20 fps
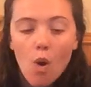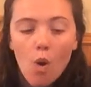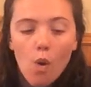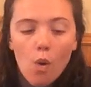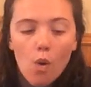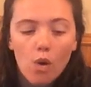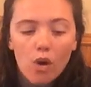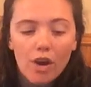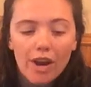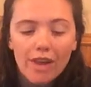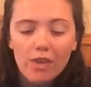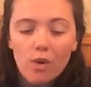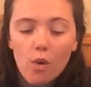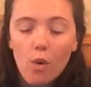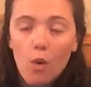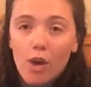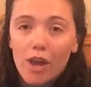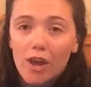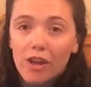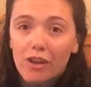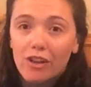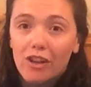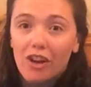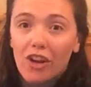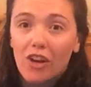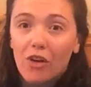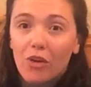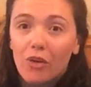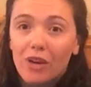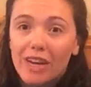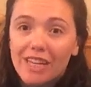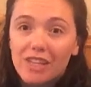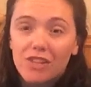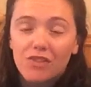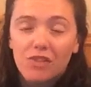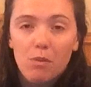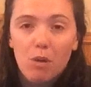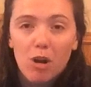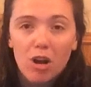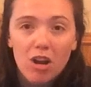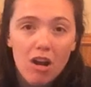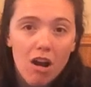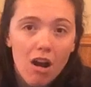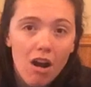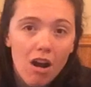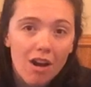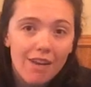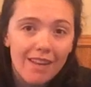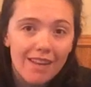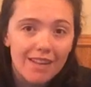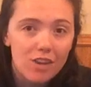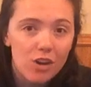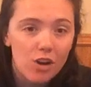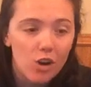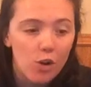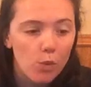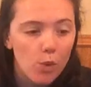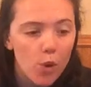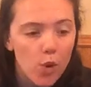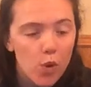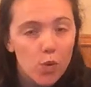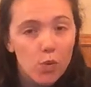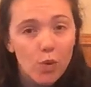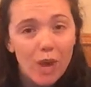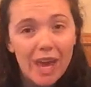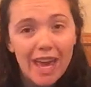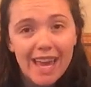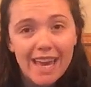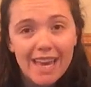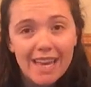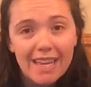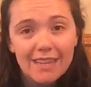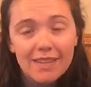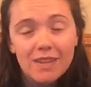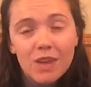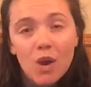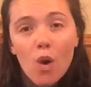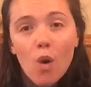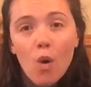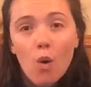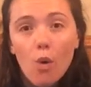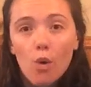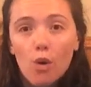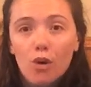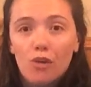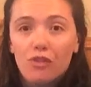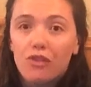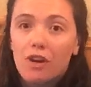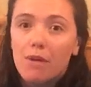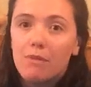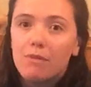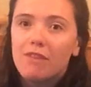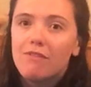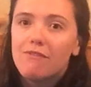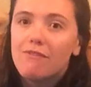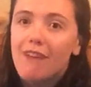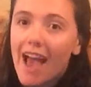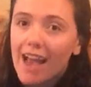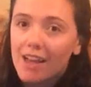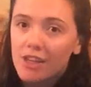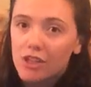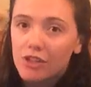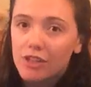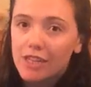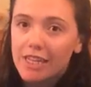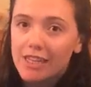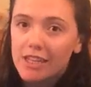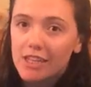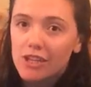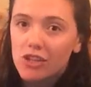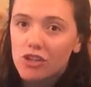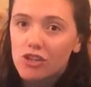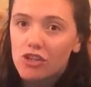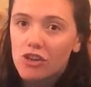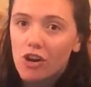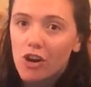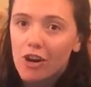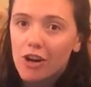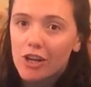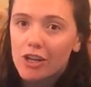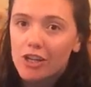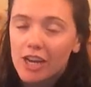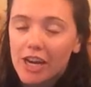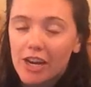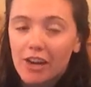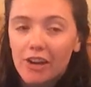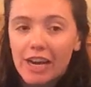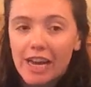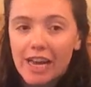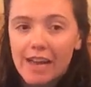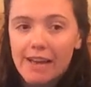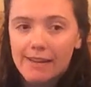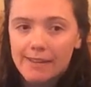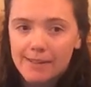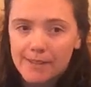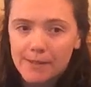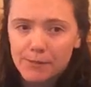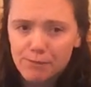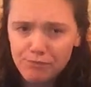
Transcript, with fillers: or in the oil or grease from our car that's on our roadways or from the factory discharge areas.